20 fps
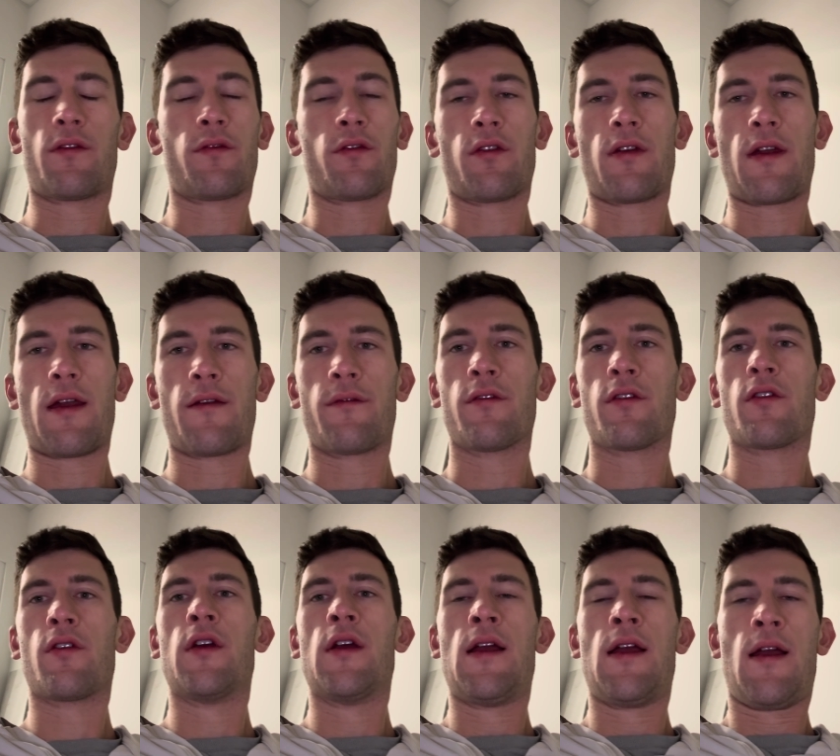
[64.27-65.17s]
forever,
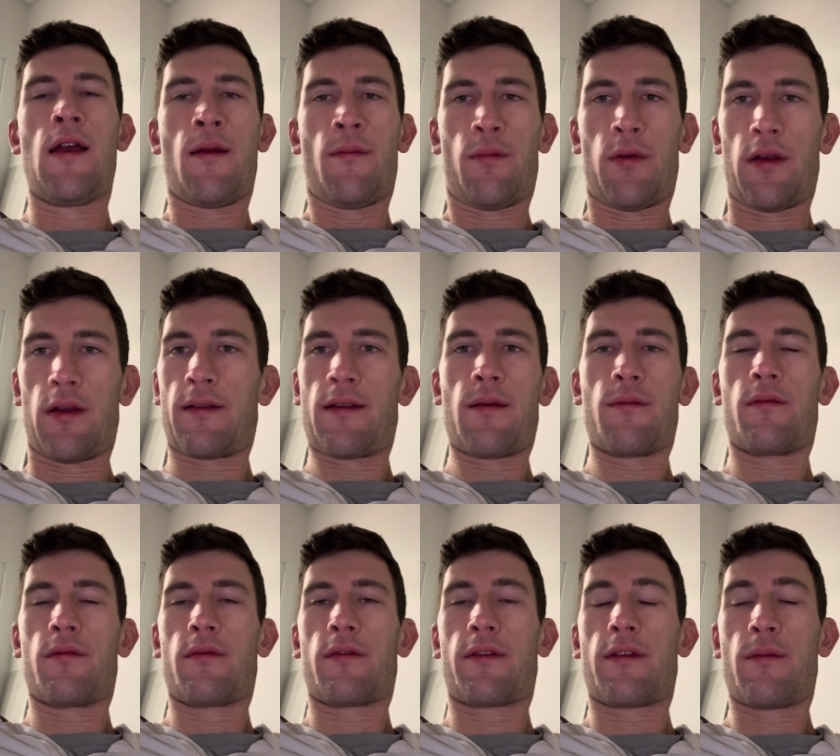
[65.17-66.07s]
but
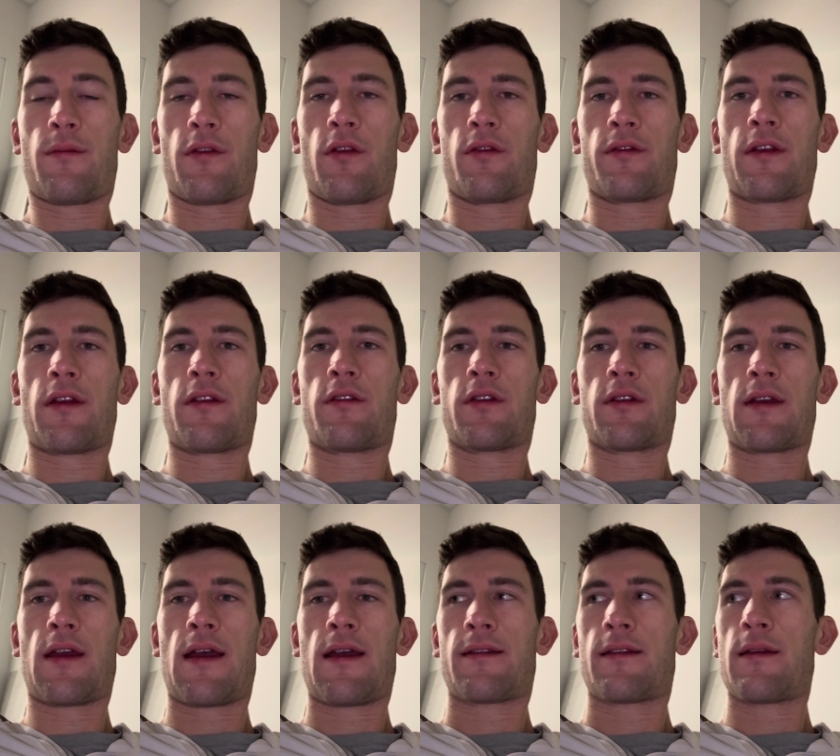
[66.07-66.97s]
some some of those other
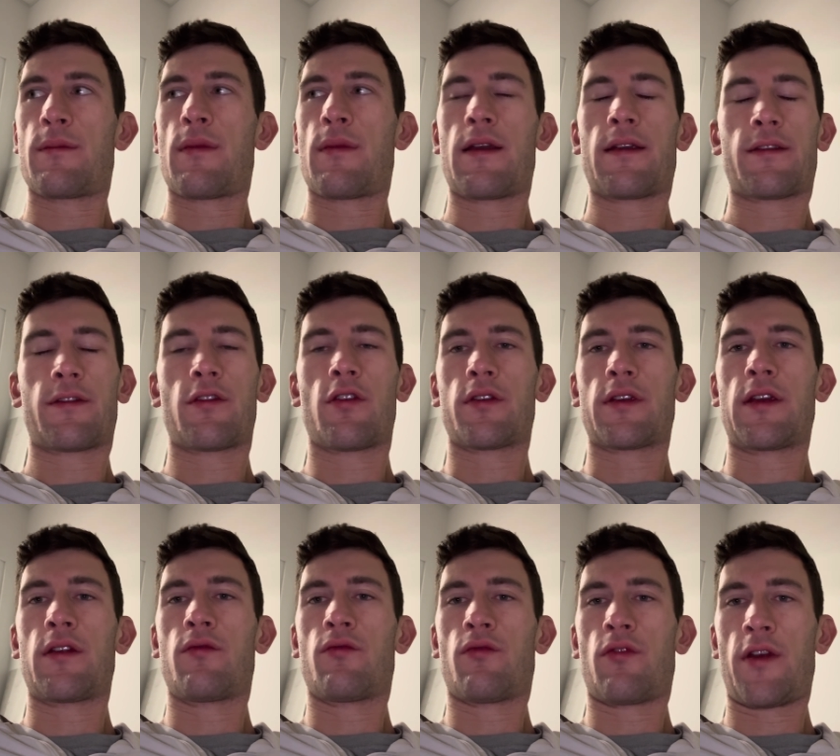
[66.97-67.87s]
guys they might start
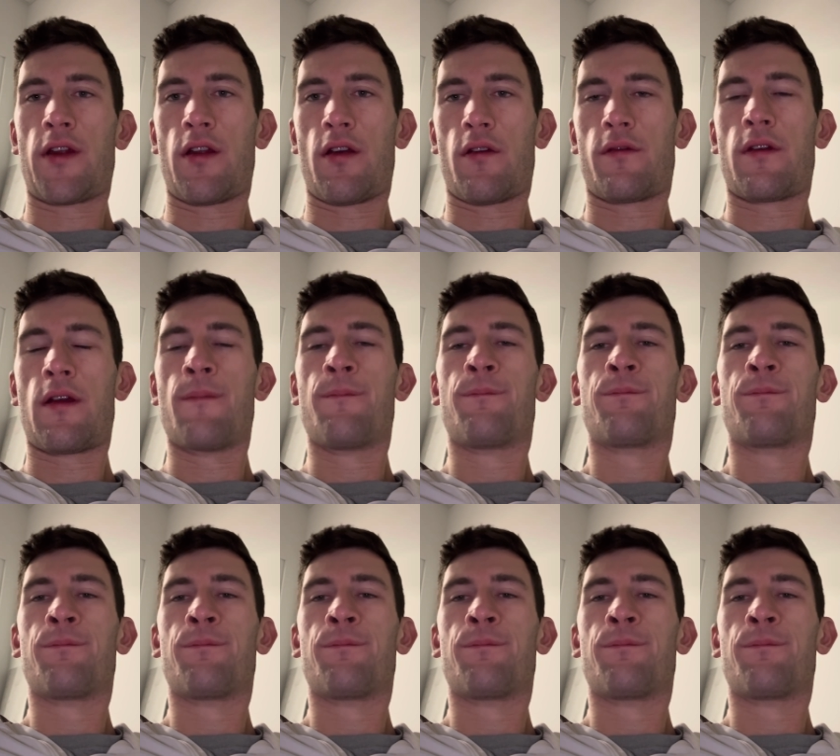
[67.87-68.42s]
getting rid of